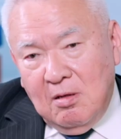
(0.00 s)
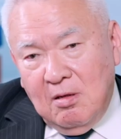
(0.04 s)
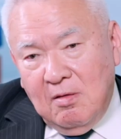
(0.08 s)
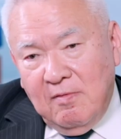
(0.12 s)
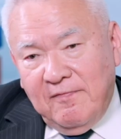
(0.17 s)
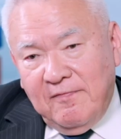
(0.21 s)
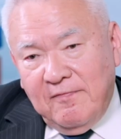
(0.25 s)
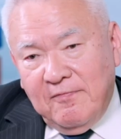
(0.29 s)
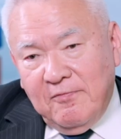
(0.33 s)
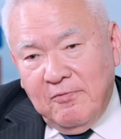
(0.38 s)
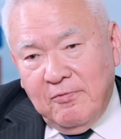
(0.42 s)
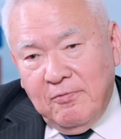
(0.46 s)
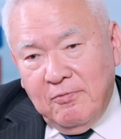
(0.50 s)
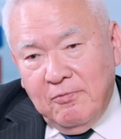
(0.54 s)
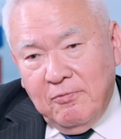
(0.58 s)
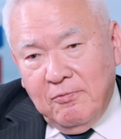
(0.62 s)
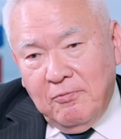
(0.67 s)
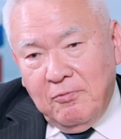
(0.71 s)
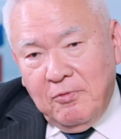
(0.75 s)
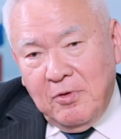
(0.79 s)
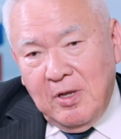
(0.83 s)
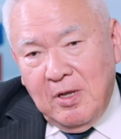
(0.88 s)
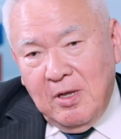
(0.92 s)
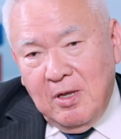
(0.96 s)
if
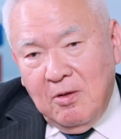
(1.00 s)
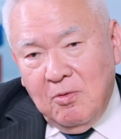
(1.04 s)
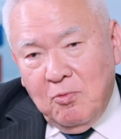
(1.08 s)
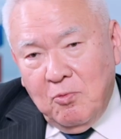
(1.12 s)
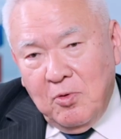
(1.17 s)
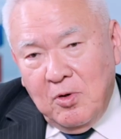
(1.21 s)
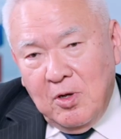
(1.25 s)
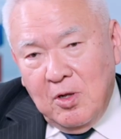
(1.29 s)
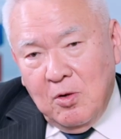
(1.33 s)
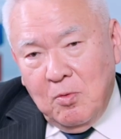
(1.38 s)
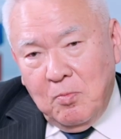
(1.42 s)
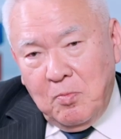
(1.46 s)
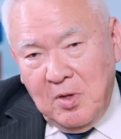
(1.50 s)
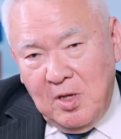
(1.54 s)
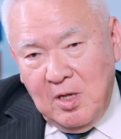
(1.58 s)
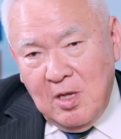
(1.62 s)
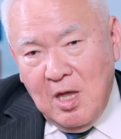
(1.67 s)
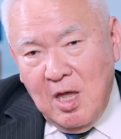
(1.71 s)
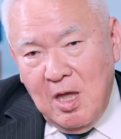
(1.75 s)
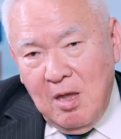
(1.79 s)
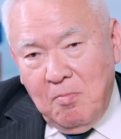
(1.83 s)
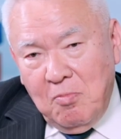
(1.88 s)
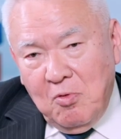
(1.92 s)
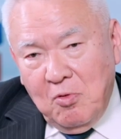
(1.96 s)
we will be
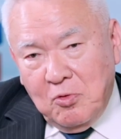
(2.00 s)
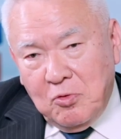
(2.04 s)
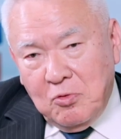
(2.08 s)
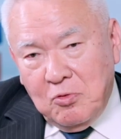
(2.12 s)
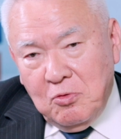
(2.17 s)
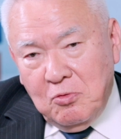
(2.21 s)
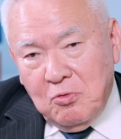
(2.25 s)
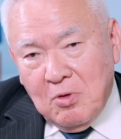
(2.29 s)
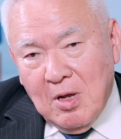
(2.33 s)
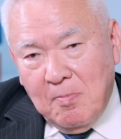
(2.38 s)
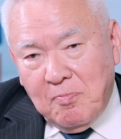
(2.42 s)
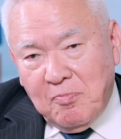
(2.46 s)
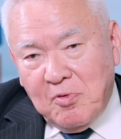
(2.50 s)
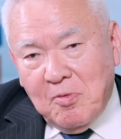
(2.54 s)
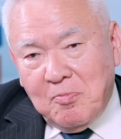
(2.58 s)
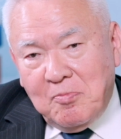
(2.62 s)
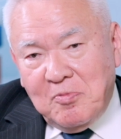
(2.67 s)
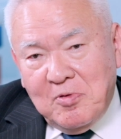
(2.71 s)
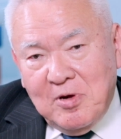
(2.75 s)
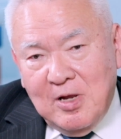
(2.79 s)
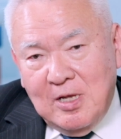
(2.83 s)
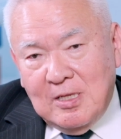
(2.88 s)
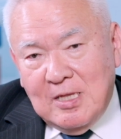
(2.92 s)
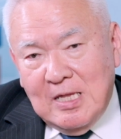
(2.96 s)
able to
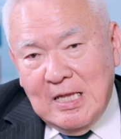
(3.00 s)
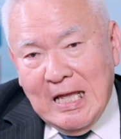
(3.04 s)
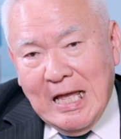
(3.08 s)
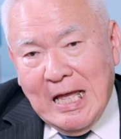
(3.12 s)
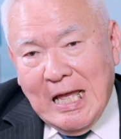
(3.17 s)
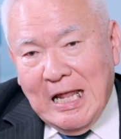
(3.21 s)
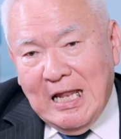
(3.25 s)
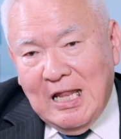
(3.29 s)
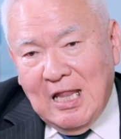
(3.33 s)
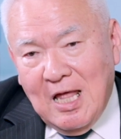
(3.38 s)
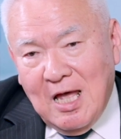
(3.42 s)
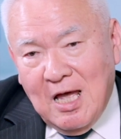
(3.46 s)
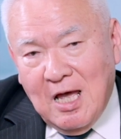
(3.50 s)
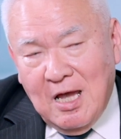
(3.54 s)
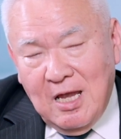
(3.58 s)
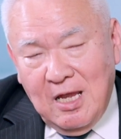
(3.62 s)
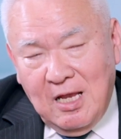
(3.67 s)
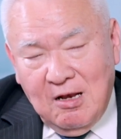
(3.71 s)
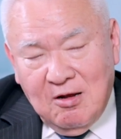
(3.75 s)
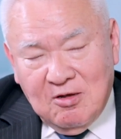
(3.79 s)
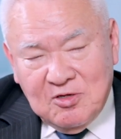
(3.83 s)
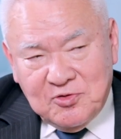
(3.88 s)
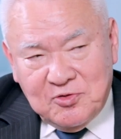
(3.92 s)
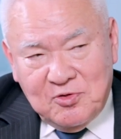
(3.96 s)
appropriate,
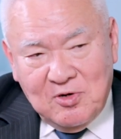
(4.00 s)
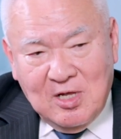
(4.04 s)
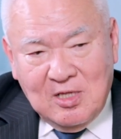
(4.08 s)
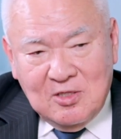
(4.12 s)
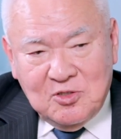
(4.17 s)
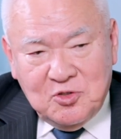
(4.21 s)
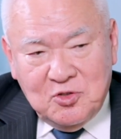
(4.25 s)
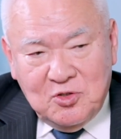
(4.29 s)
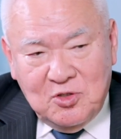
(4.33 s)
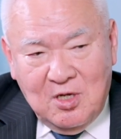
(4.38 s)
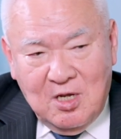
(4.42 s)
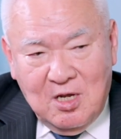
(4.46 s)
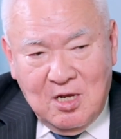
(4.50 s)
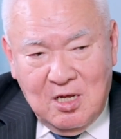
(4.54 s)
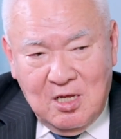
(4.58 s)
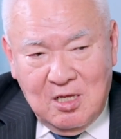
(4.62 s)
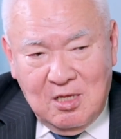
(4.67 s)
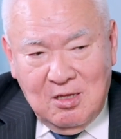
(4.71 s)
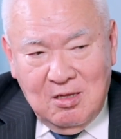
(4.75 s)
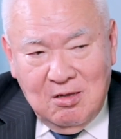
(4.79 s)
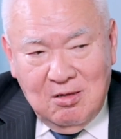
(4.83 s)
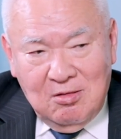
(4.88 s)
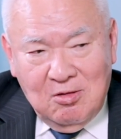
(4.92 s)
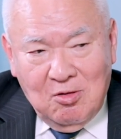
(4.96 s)
align our strategy
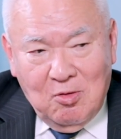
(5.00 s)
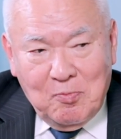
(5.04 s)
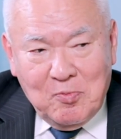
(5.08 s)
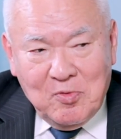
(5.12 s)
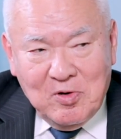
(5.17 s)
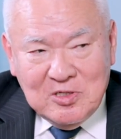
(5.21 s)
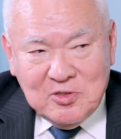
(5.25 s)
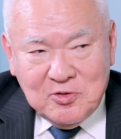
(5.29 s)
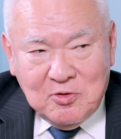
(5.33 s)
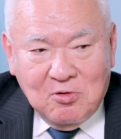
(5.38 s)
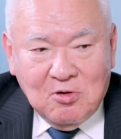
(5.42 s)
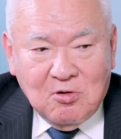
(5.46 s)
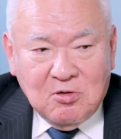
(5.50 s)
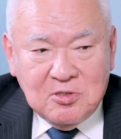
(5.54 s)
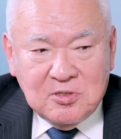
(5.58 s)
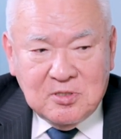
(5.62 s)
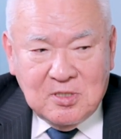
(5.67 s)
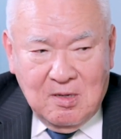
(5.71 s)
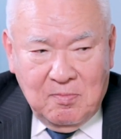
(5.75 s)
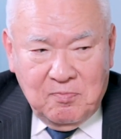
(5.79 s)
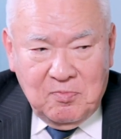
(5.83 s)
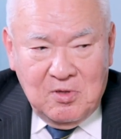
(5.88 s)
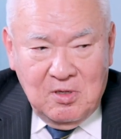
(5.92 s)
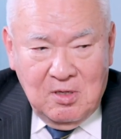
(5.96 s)
and the operational
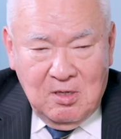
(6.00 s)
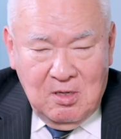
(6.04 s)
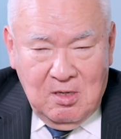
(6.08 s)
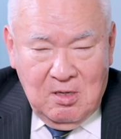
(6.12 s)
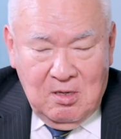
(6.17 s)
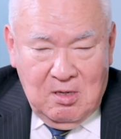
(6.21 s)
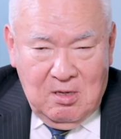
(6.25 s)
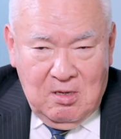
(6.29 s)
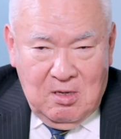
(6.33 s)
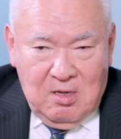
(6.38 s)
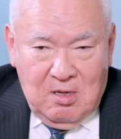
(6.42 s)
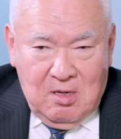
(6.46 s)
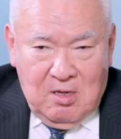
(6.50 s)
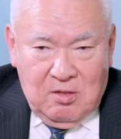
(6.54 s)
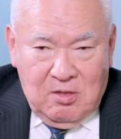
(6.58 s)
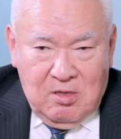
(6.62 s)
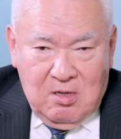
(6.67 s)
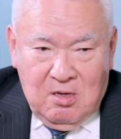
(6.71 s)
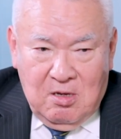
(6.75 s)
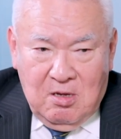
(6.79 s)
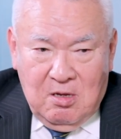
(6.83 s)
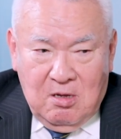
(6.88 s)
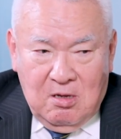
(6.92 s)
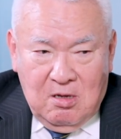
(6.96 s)
concept,
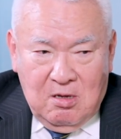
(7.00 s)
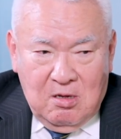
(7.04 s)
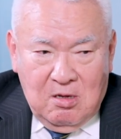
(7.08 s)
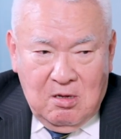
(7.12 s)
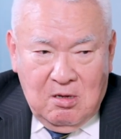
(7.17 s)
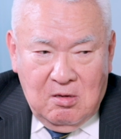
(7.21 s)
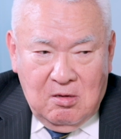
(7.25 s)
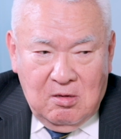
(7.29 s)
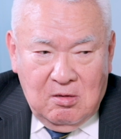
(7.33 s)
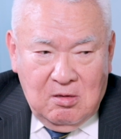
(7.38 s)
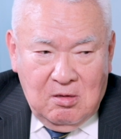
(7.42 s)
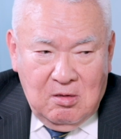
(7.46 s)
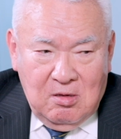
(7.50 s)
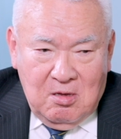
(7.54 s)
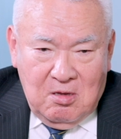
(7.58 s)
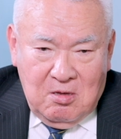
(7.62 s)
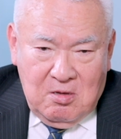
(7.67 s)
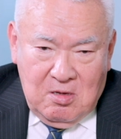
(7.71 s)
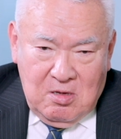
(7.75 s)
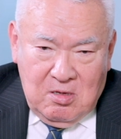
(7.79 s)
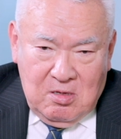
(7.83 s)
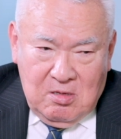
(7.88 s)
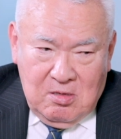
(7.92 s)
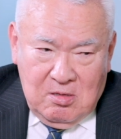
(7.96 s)

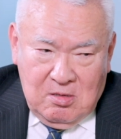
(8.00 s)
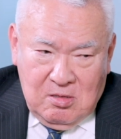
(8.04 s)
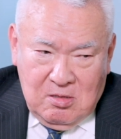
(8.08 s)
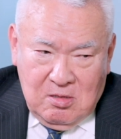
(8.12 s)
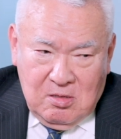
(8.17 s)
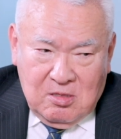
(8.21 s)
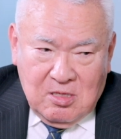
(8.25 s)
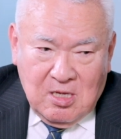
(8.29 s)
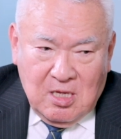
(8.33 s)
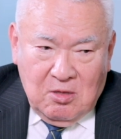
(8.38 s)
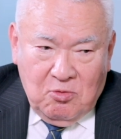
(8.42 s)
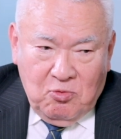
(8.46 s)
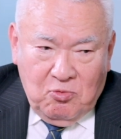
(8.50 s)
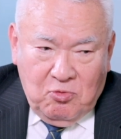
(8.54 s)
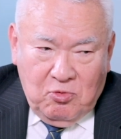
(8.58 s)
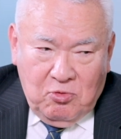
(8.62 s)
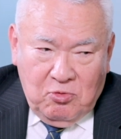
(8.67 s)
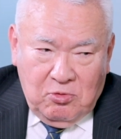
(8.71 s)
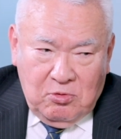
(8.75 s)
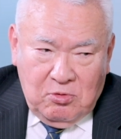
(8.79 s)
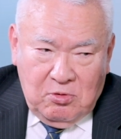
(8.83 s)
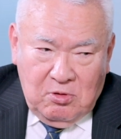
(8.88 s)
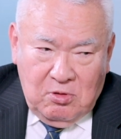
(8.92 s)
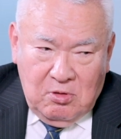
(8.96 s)
that
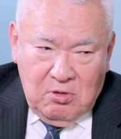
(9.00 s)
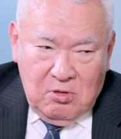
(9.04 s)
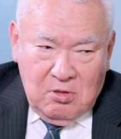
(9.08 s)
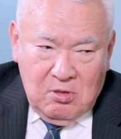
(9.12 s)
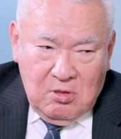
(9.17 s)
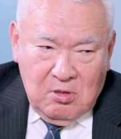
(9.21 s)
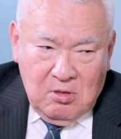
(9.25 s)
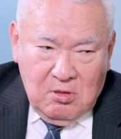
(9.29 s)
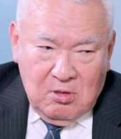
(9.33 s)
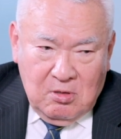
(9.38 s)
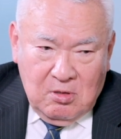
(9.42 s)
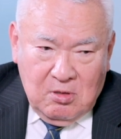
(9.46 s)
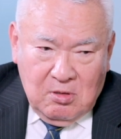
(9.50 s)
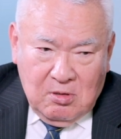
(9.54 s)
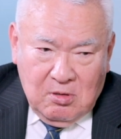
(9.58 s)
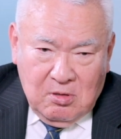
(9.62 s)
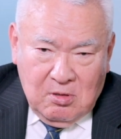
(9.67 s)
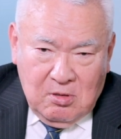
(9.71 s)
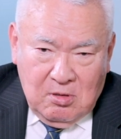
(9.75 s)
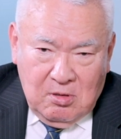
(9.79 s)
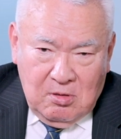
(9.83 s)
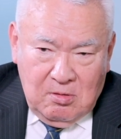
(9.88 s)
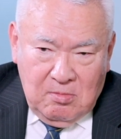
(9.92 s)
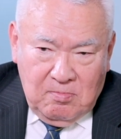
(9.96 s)
would
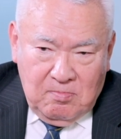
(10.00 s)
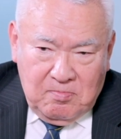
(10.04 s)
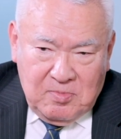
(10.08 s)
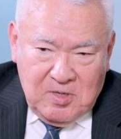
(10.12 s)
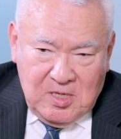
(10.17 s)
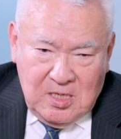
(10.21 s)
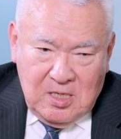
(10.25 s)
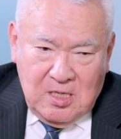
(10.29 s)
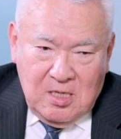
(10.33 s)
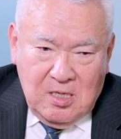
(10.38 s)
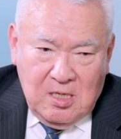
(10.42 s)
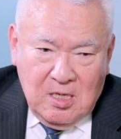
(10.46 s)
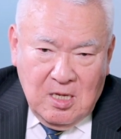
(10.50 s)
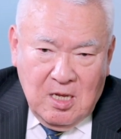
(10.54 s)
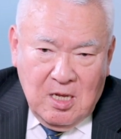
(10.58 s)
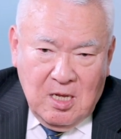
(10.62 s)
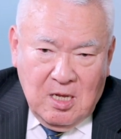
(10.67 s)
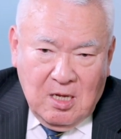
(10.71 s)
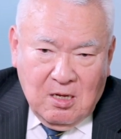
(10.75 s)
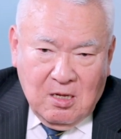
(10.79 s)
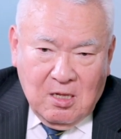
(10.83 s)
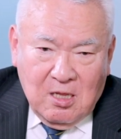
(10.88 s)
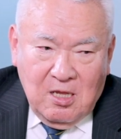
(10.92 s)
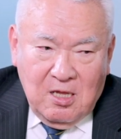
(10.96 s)
be a
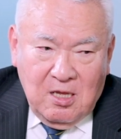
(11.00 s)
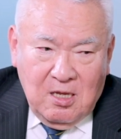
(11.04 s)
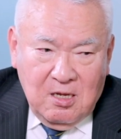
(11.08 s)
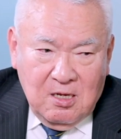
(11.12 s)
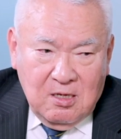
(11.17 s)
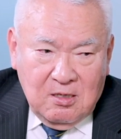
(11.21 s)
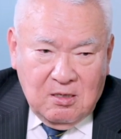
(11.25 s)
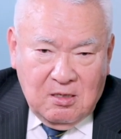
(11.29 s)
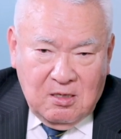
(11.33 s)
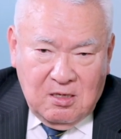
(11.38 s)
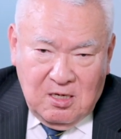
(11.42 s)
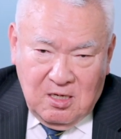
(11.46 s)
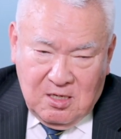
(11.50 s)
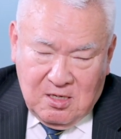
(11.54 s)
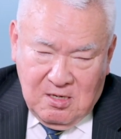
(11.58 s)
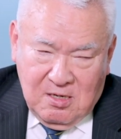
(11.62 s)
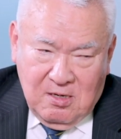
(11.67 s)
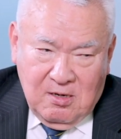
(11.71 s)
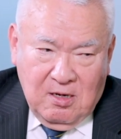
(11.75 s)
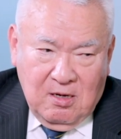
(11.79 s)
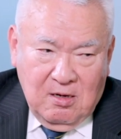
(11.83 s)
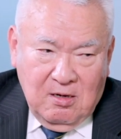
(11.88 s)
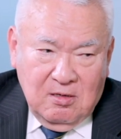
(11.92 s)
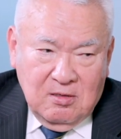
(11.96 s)
clear
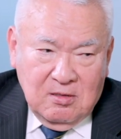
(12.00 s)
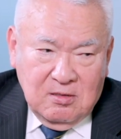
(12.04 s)
deterring